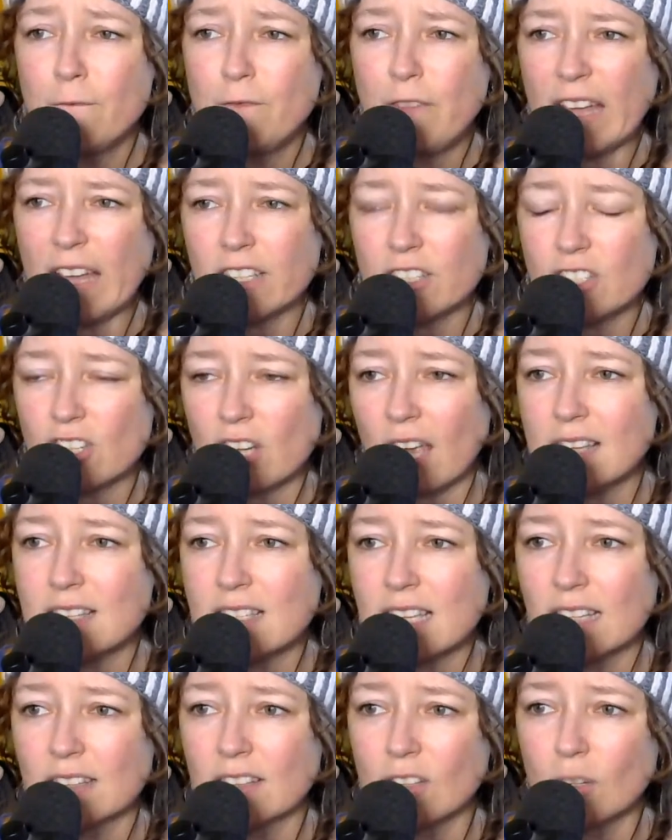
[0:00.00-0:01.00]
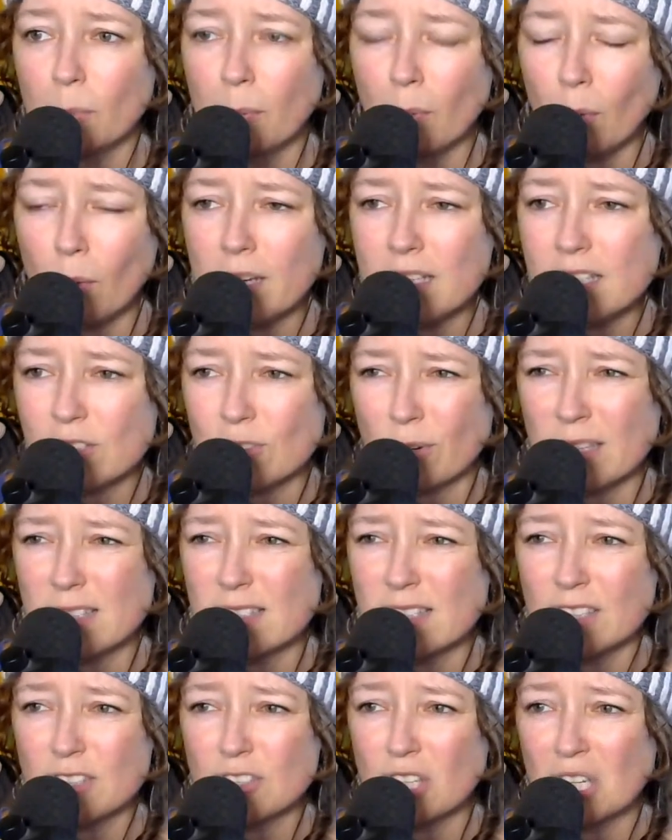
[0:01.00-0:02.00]
fetishizing little boys
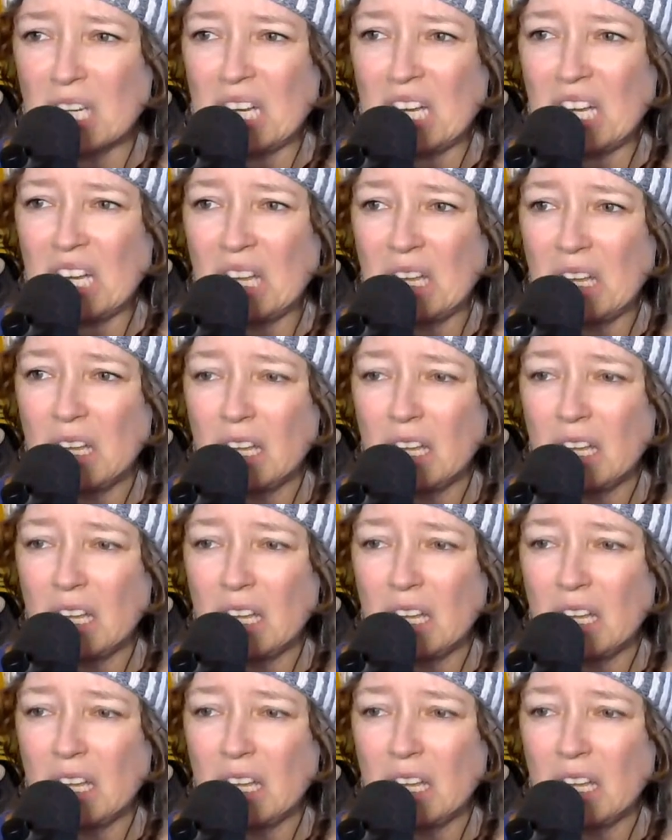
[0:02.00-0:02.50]
transitioning.